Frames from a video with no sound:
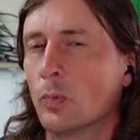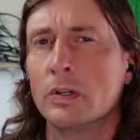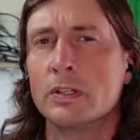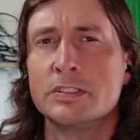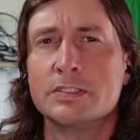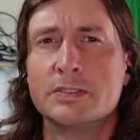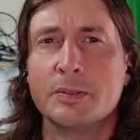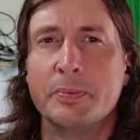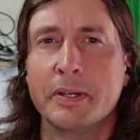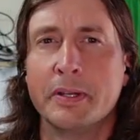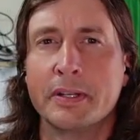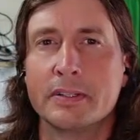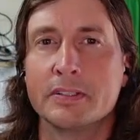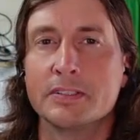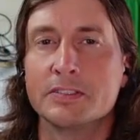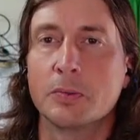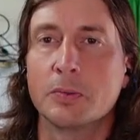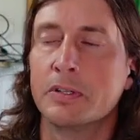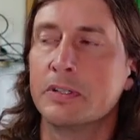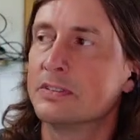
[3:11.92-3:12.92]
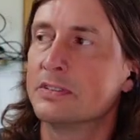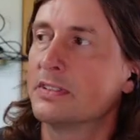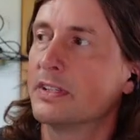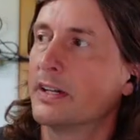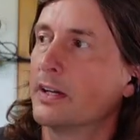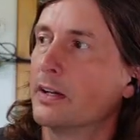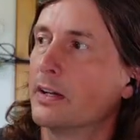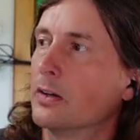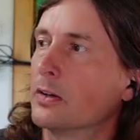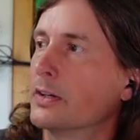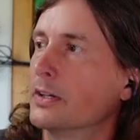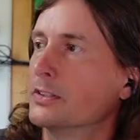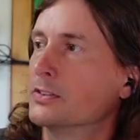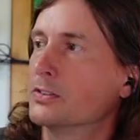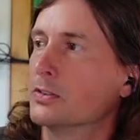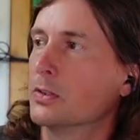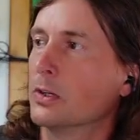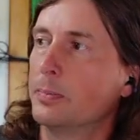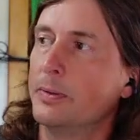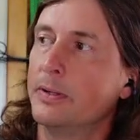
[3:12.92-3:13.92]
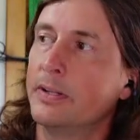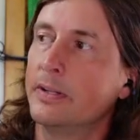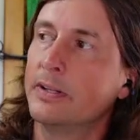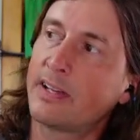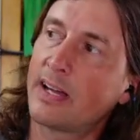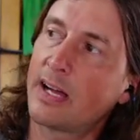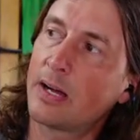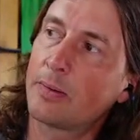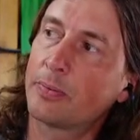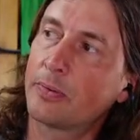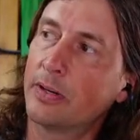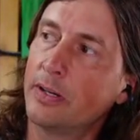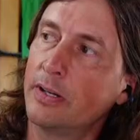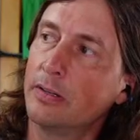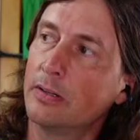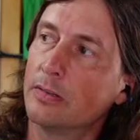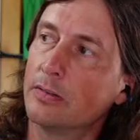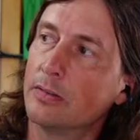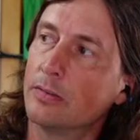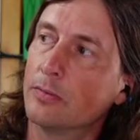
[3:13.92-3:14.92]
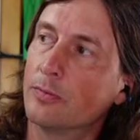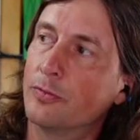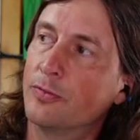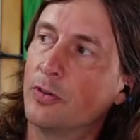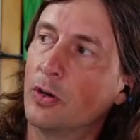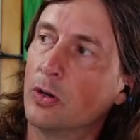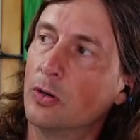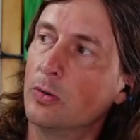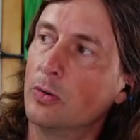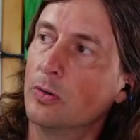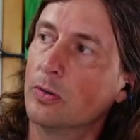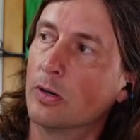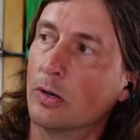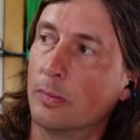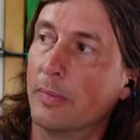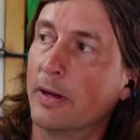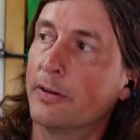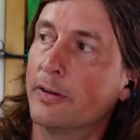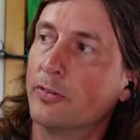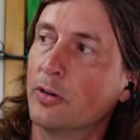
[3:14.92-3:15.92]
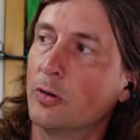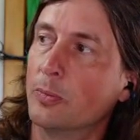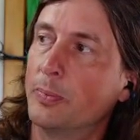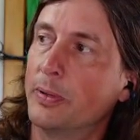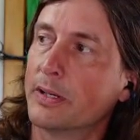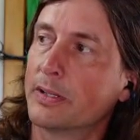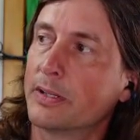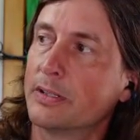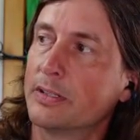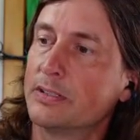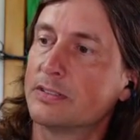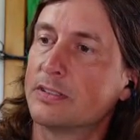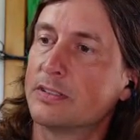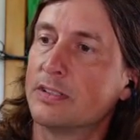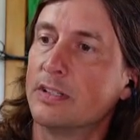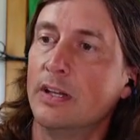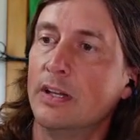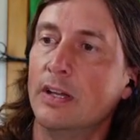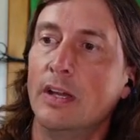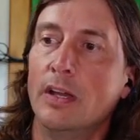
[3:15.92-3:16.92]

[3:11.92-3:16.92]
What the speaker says: Where's the pick list? What is that? Okay, so up in the top right, vote or my vote pick list.